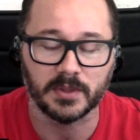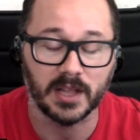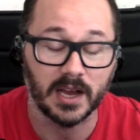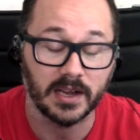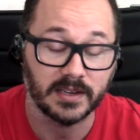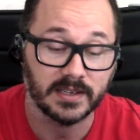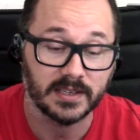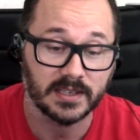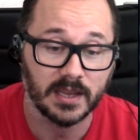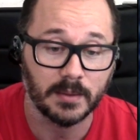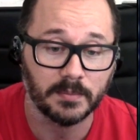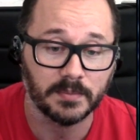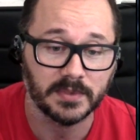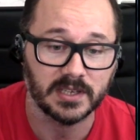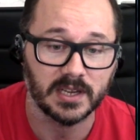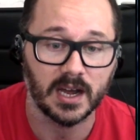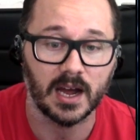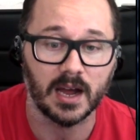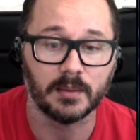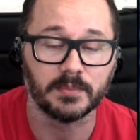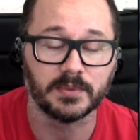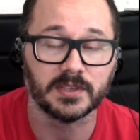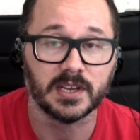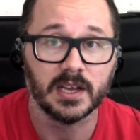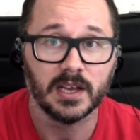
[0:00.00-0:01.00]
Like,
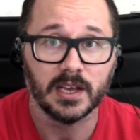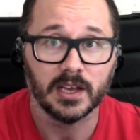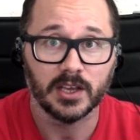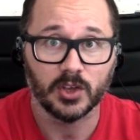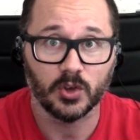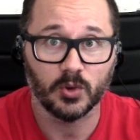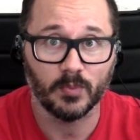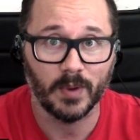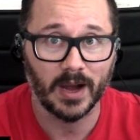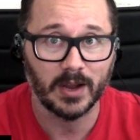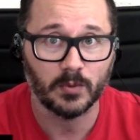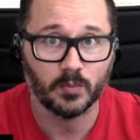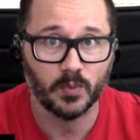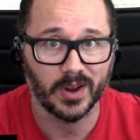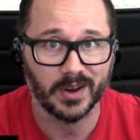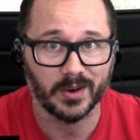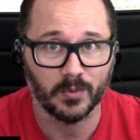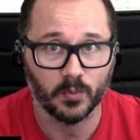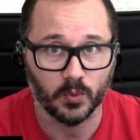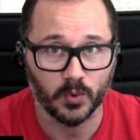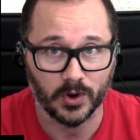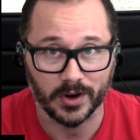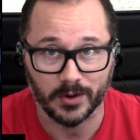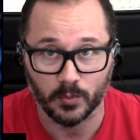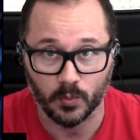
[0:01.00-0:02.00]
sometimes you might run
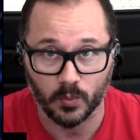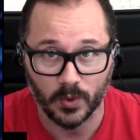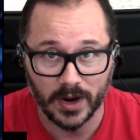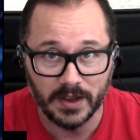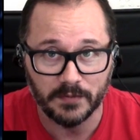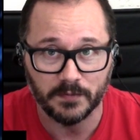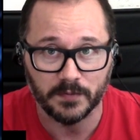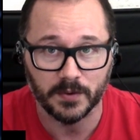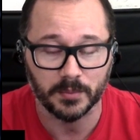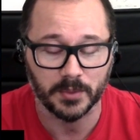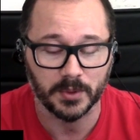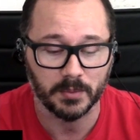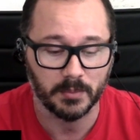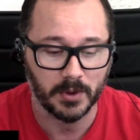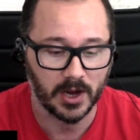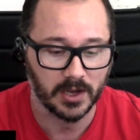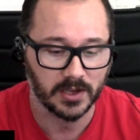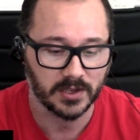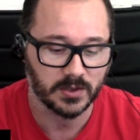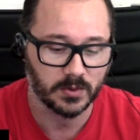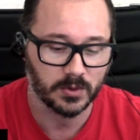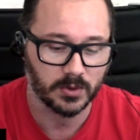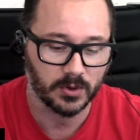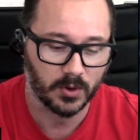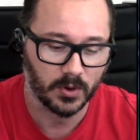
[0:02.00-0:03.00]
away from the
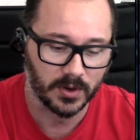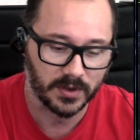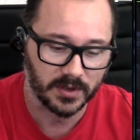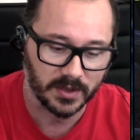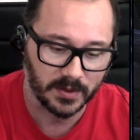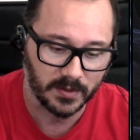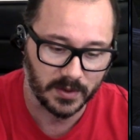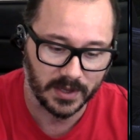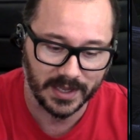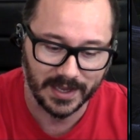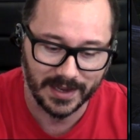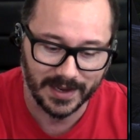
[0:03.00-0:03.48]
monster in order to